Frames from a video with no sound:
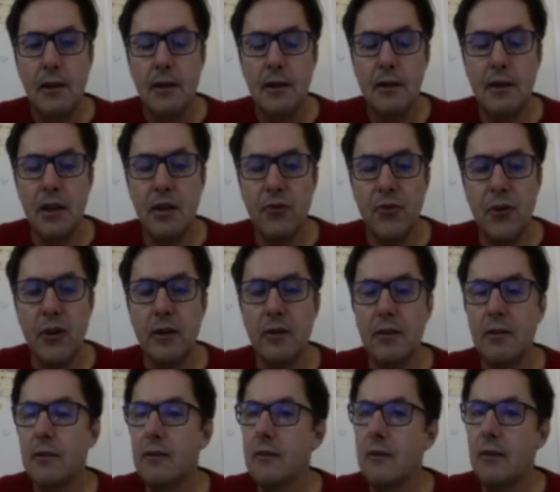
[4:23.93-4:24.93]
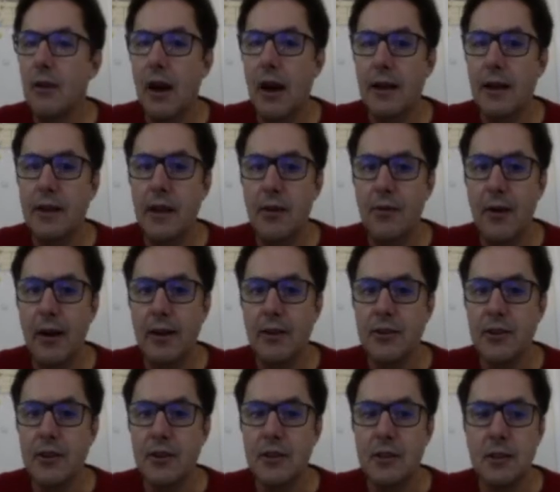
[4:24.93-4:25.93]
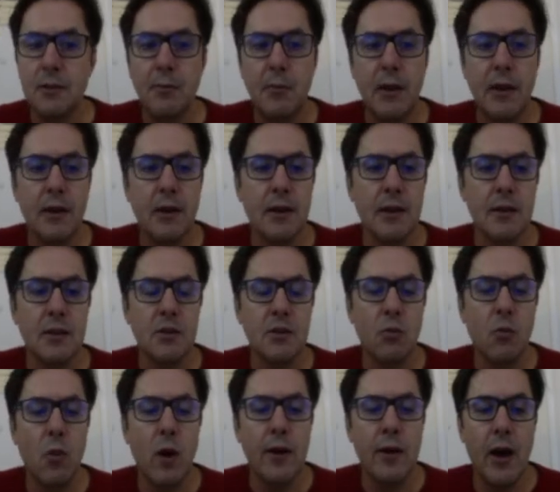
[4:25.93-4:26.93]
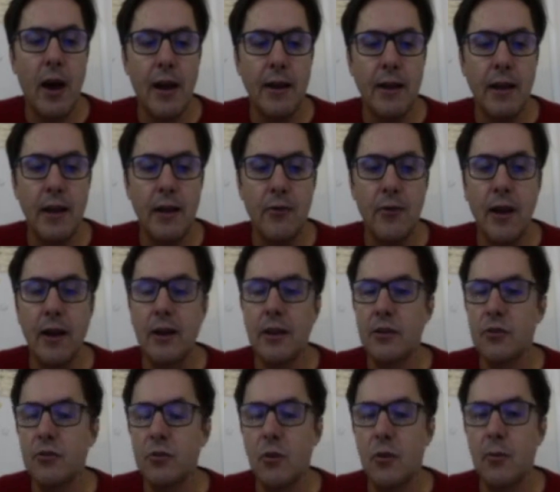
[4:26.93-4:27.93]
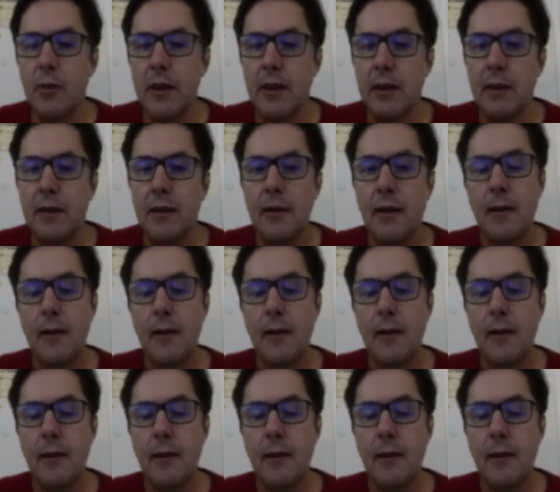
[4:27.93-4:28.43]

different ID ranges, because one ID range will be